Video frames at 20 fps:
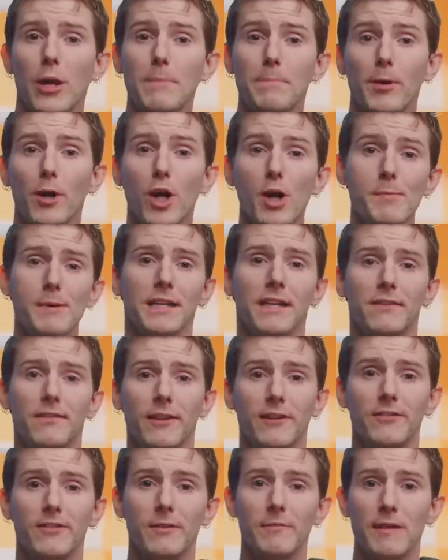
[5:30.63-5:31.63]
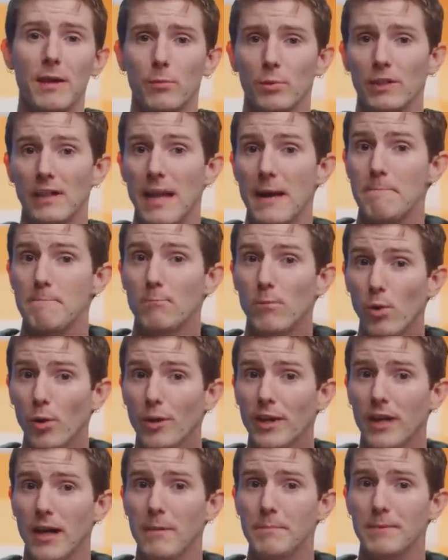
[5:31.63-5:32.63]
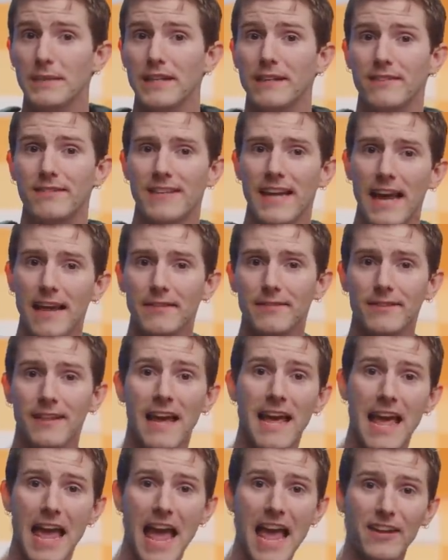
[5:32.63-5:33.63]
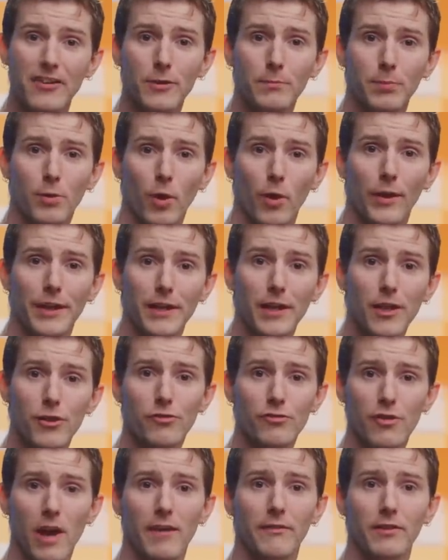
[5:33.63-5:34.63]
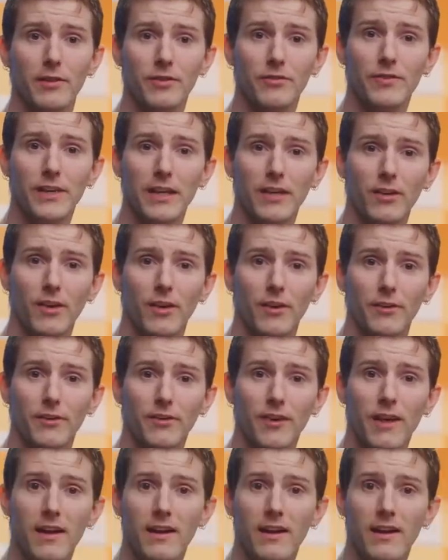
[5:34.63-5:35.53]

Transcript: a permitting system that would let more companies test and deploy driverless vehicles.